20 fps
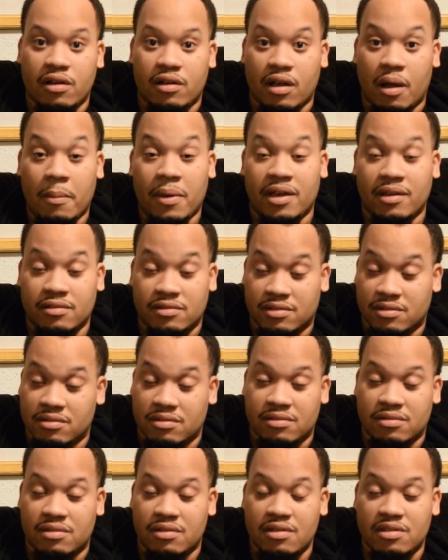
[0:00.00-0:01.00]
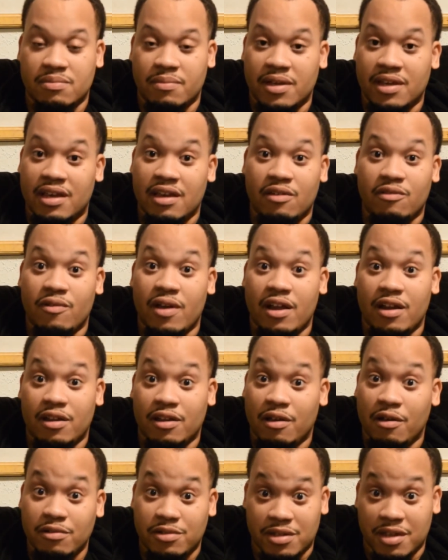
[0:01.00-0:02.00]
Getting ready to go
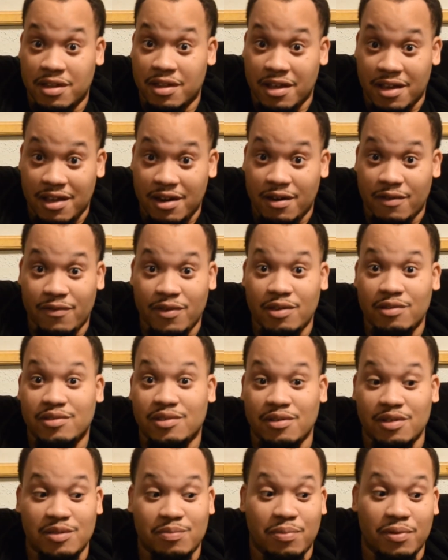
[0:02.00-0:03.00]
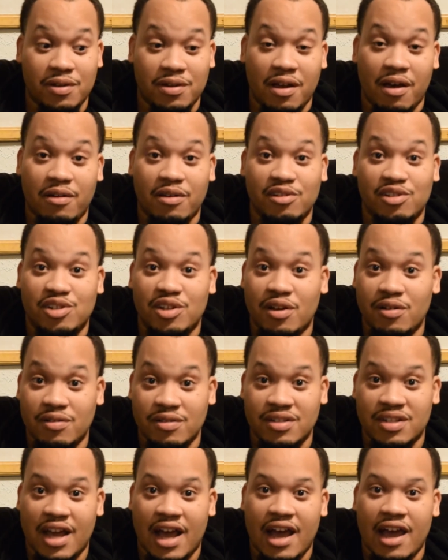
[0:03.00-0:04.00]
to the interview. So he's putting on his shirt and
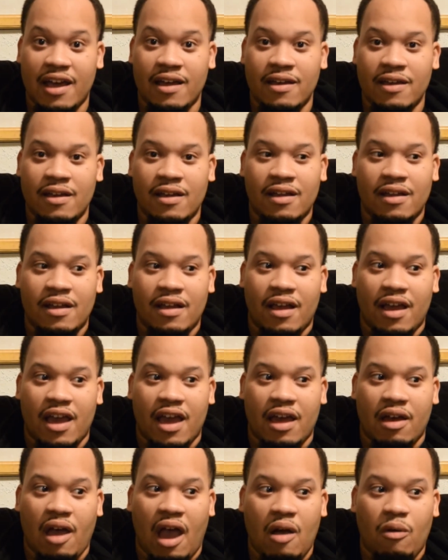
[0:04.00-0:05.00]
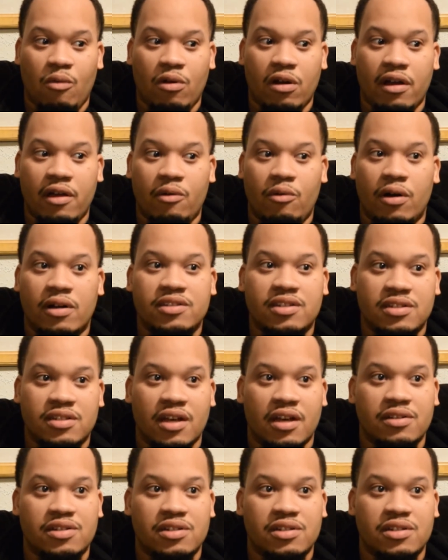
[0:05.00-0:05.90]
tie. And I really want to touch